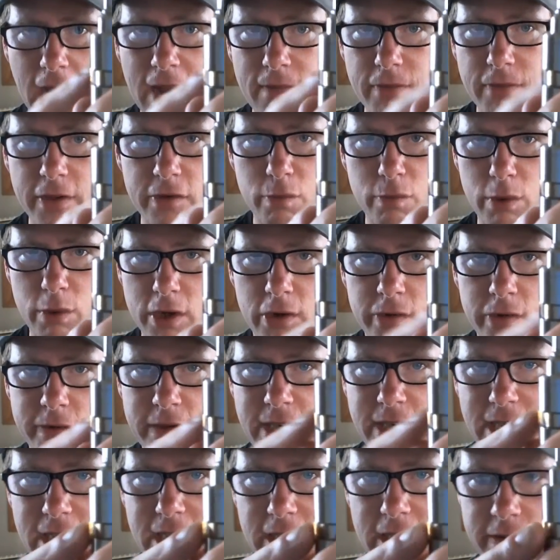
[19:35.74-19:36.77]
of this, what you're
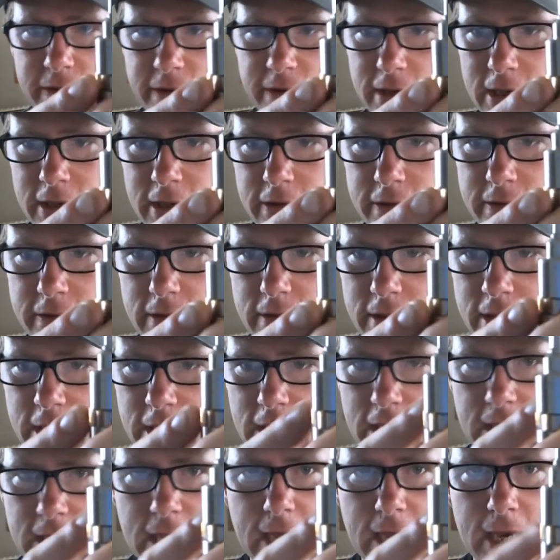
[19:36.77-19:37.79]
seeing is, is
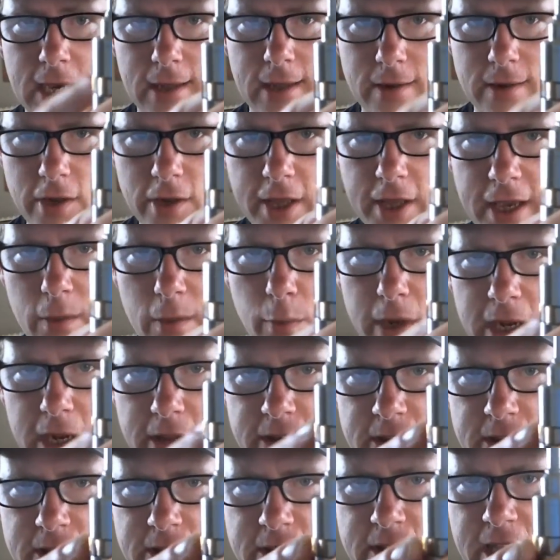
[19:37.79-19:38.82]
the liquid is
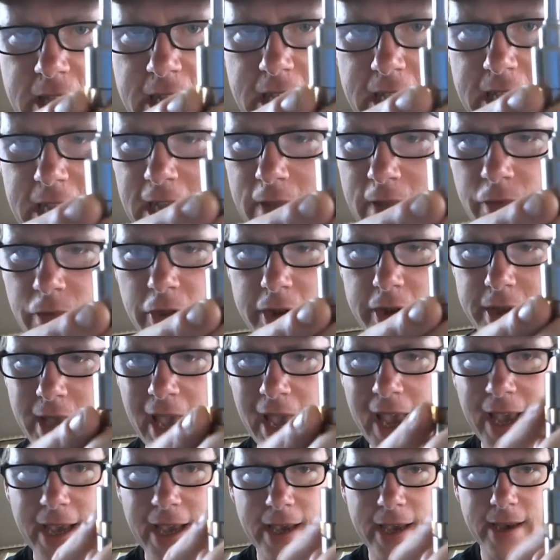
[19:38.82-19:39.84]
sitting in the
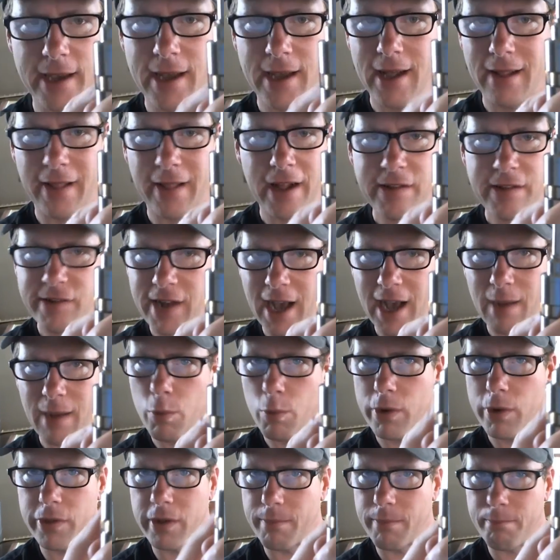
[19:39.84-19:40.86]
tank. That's not
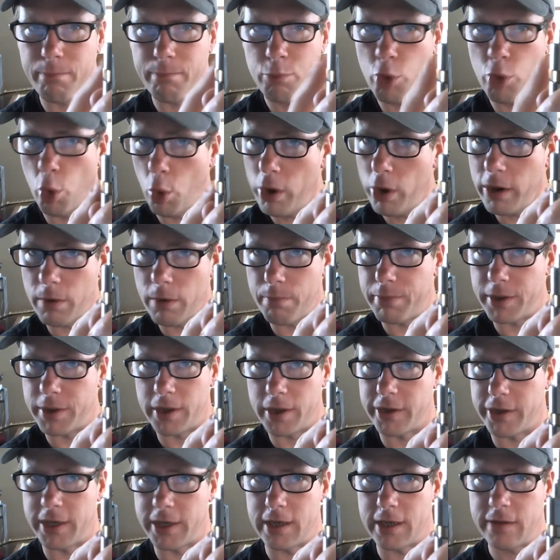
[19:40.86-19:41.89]
where the coil
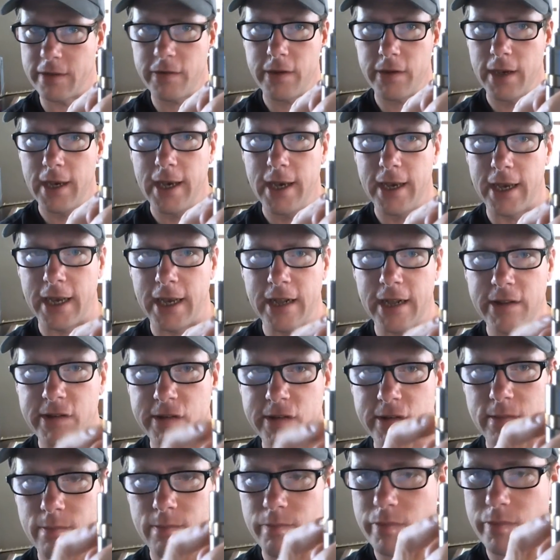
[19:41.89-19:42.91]
build is.
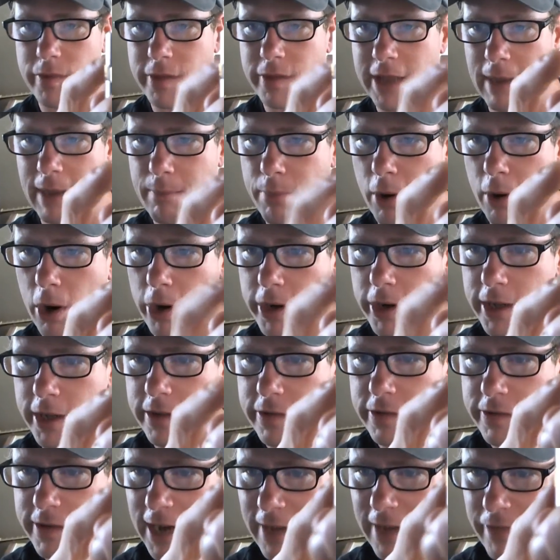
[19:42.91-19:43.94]
It's that part
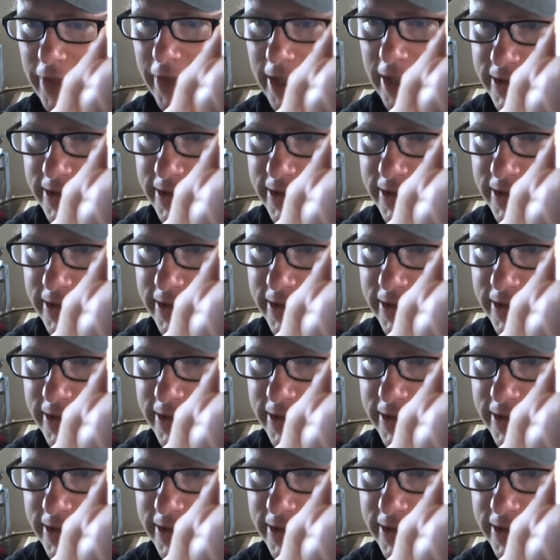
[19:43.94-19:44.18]
inside, that